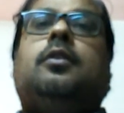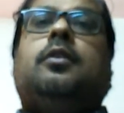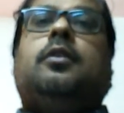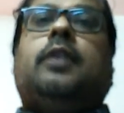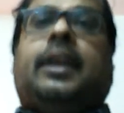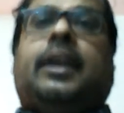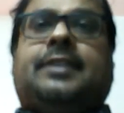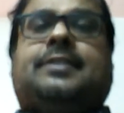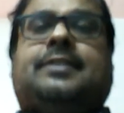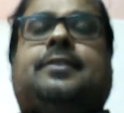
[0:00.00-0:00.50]

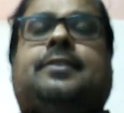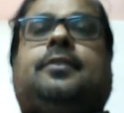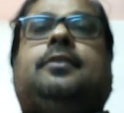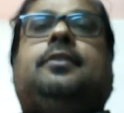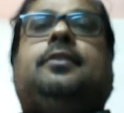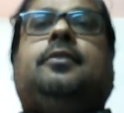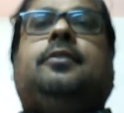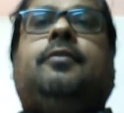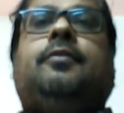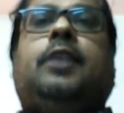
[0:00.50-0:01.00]
Next,
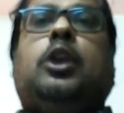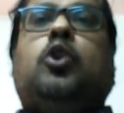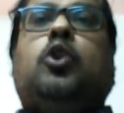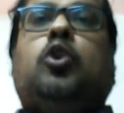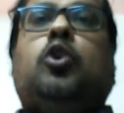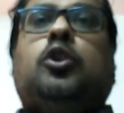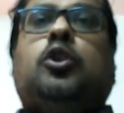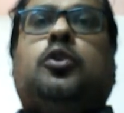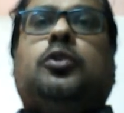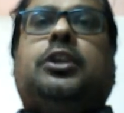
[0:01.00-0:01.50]
we'll
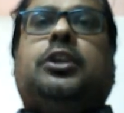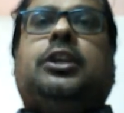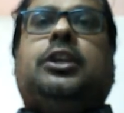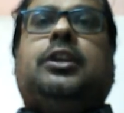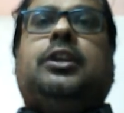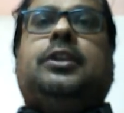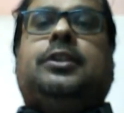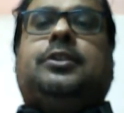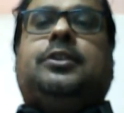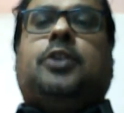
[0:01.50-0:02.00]
go to
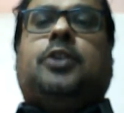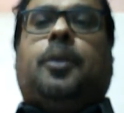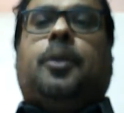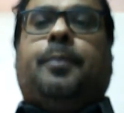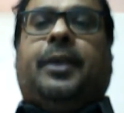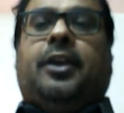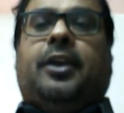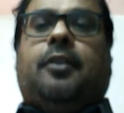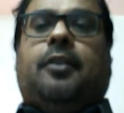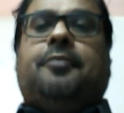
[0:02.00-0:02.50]
the
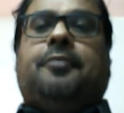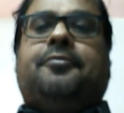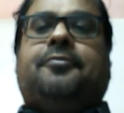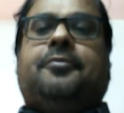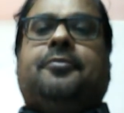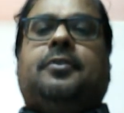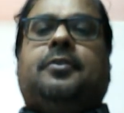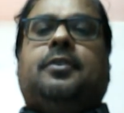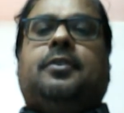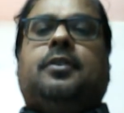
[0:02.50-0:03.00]
topic of
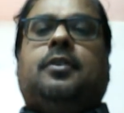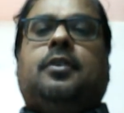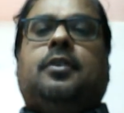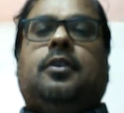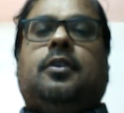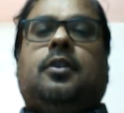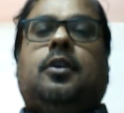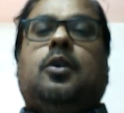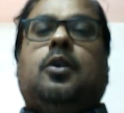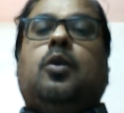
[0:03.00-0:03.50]

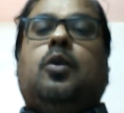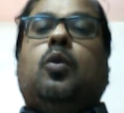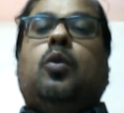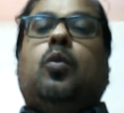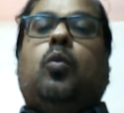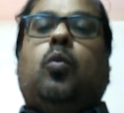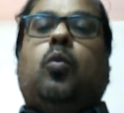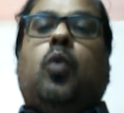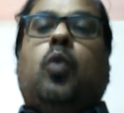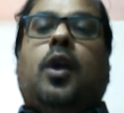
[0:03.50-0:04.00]

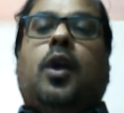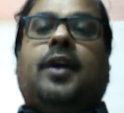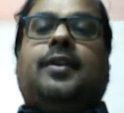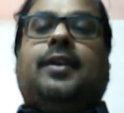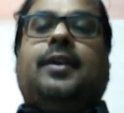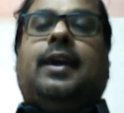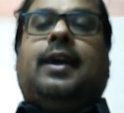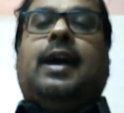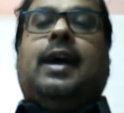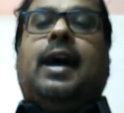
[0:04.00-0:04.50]
what
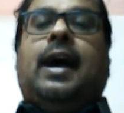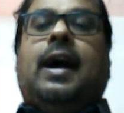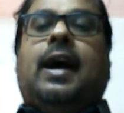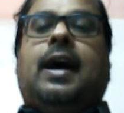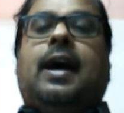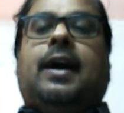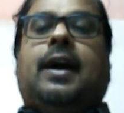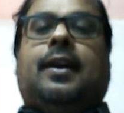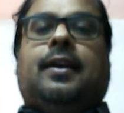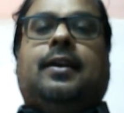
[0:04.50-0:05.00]

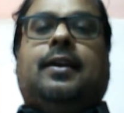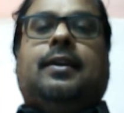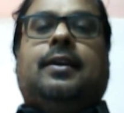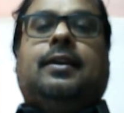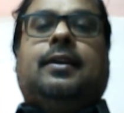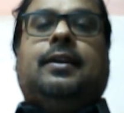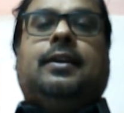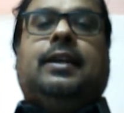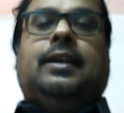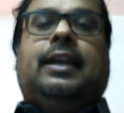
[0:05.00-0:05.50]
are
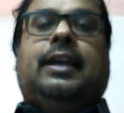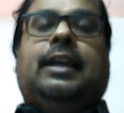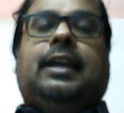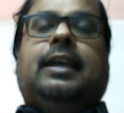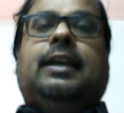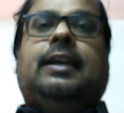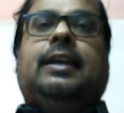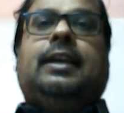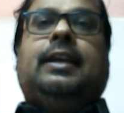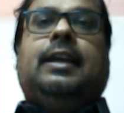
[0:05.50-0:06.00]

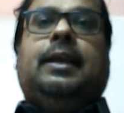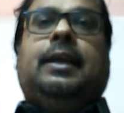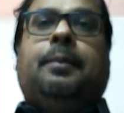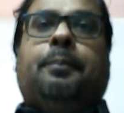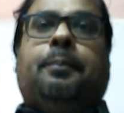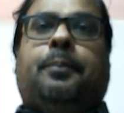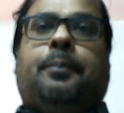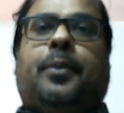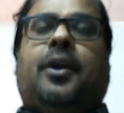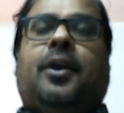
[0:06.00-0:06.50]

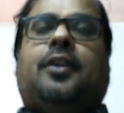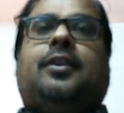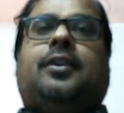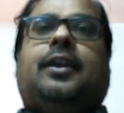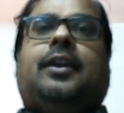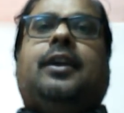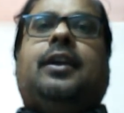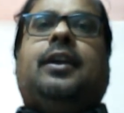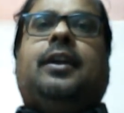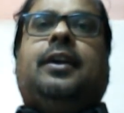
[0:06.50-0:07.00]

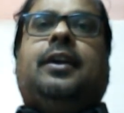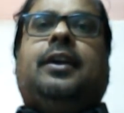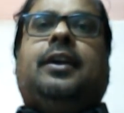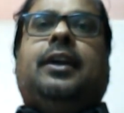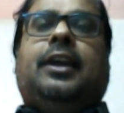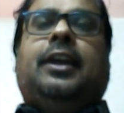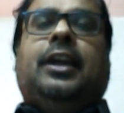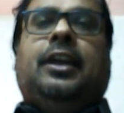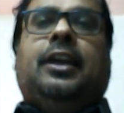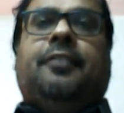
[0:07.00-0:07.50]
important
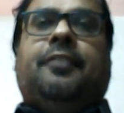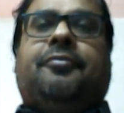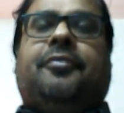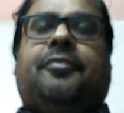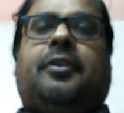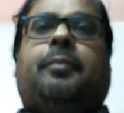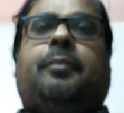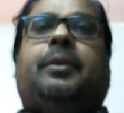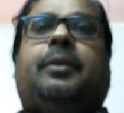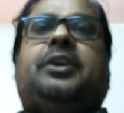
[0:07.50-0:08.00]

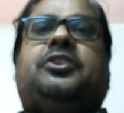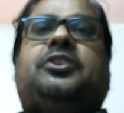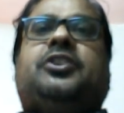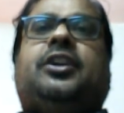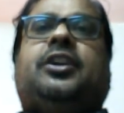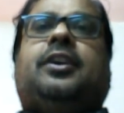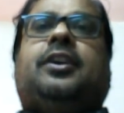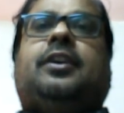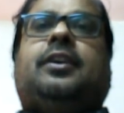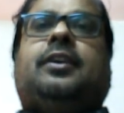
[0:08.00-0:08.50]

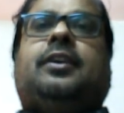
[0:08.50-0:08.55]
information